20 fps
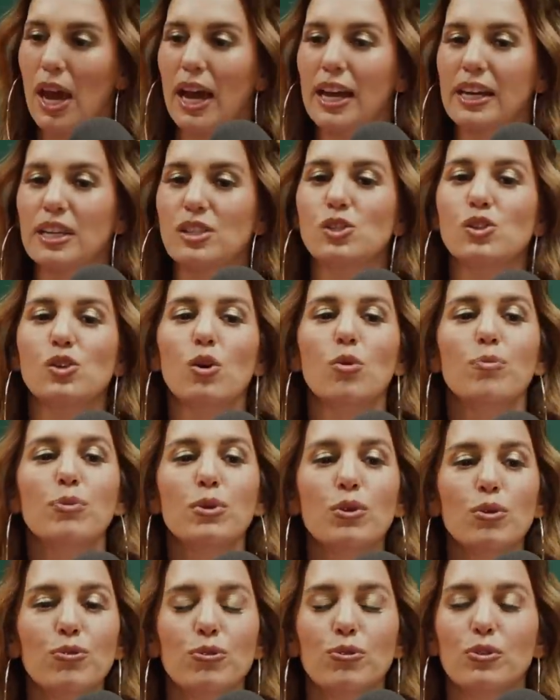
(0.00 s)
and it's so
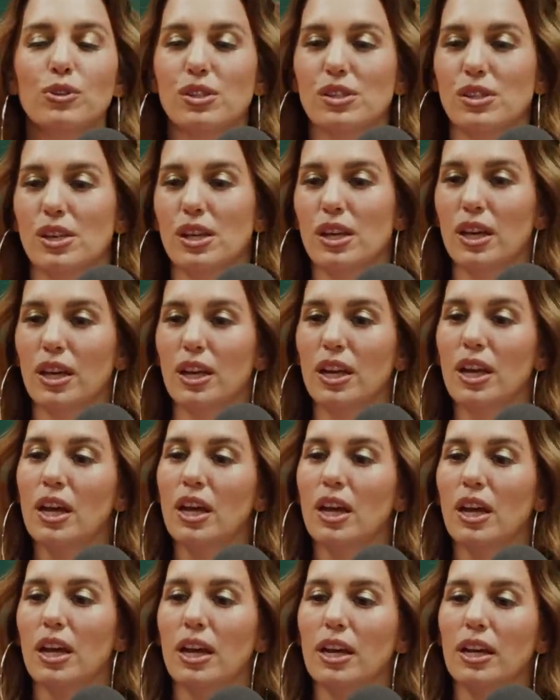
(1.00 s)
beautiful to see it
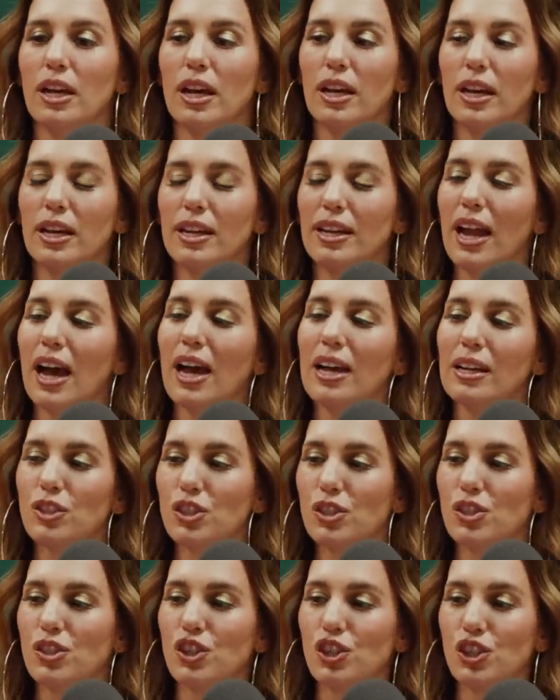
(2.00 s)
and not
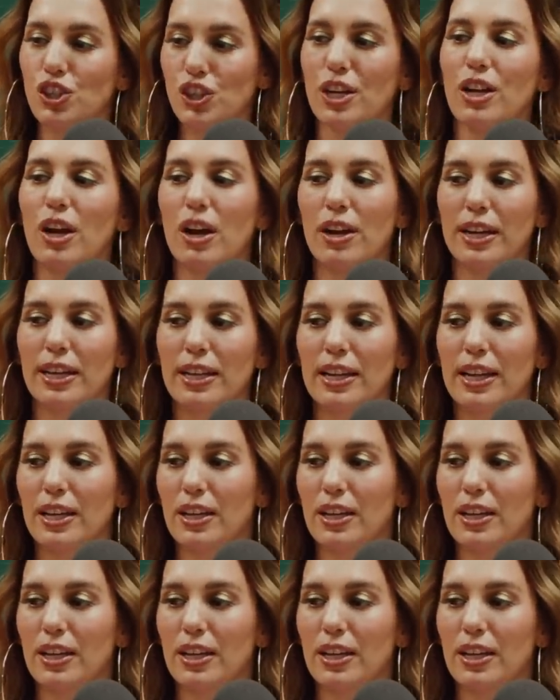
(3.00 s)
just shit on it.